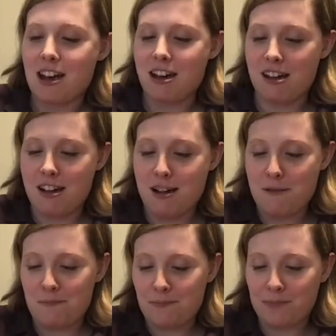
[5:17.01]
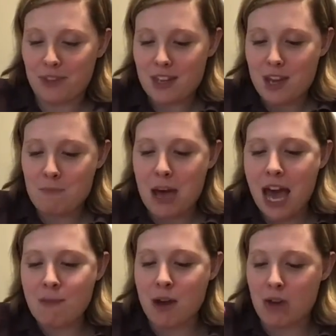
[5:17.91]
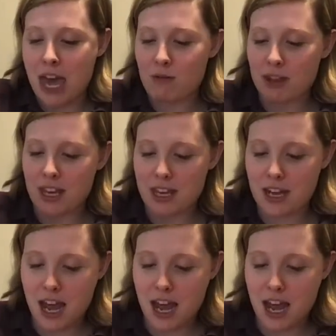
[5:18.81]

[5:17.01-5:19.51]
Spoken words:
But I'm okay with it.